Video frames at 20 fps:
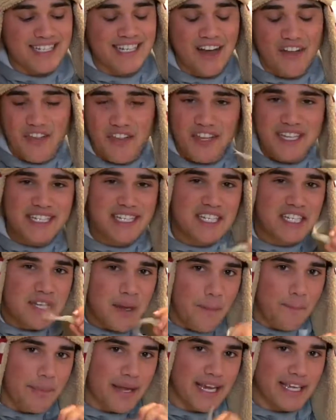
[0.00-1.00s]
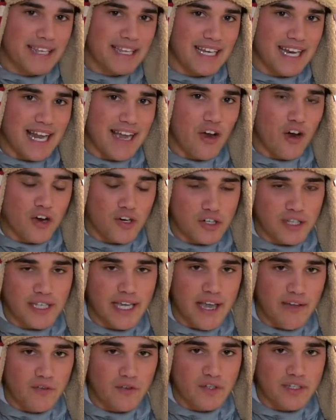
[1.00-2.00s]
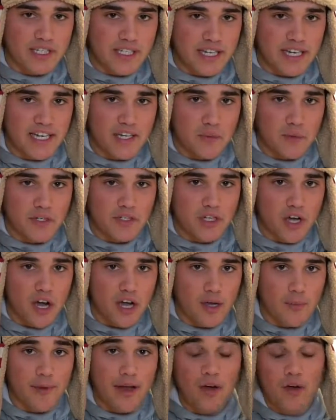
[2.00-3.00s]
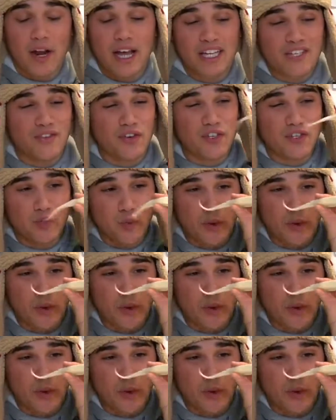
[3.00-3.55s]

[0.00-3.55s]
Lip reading: Now this is a bait that I hardly ever see anyone talk about as far as